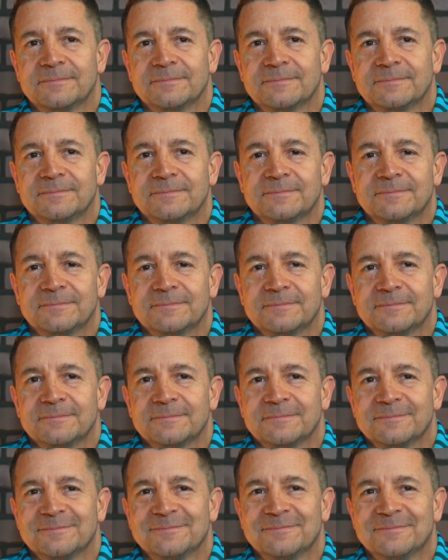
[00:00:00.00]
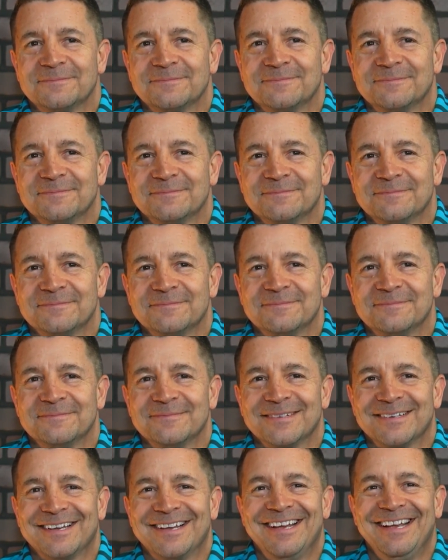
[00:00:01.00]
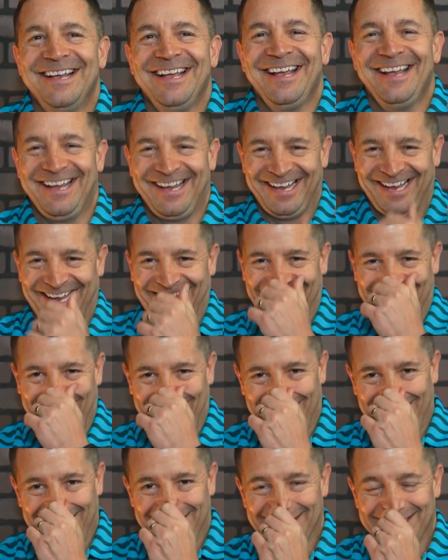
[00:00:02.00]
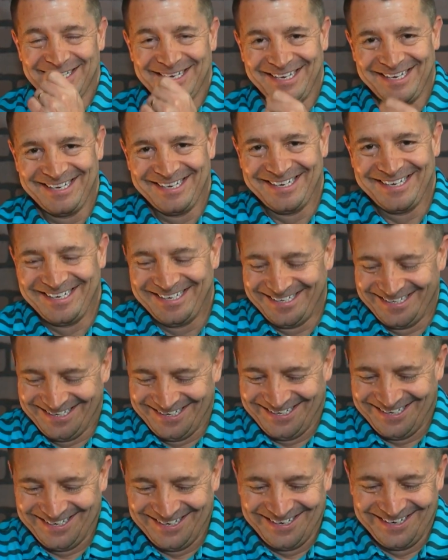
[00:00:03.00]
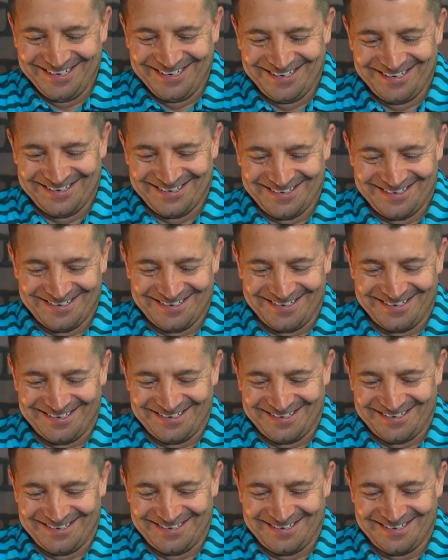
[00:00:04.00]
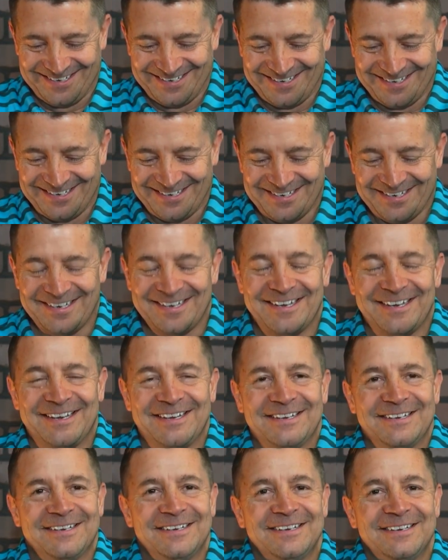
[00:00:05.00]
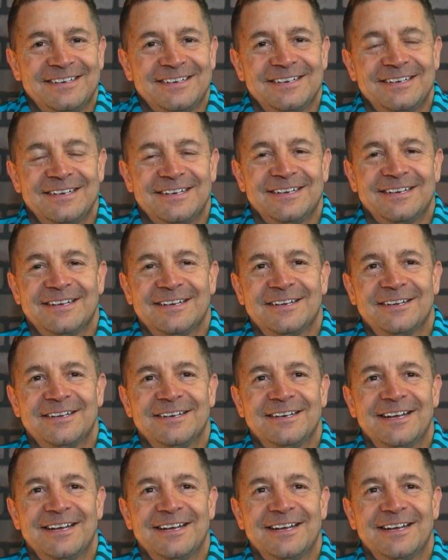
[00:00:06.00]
[no speech]